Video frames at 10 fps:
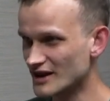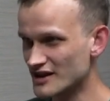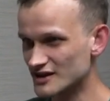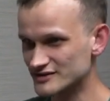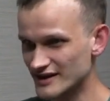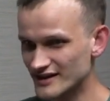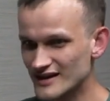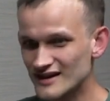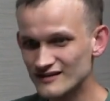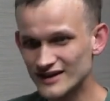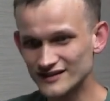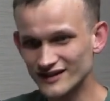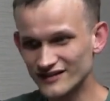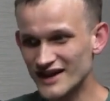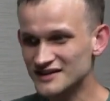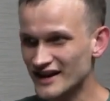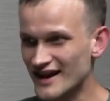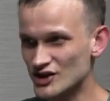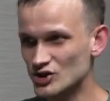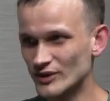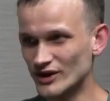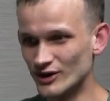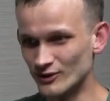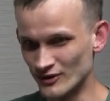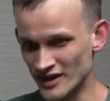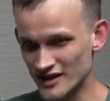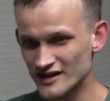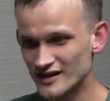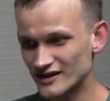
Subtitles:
Basically, the thing that actually owns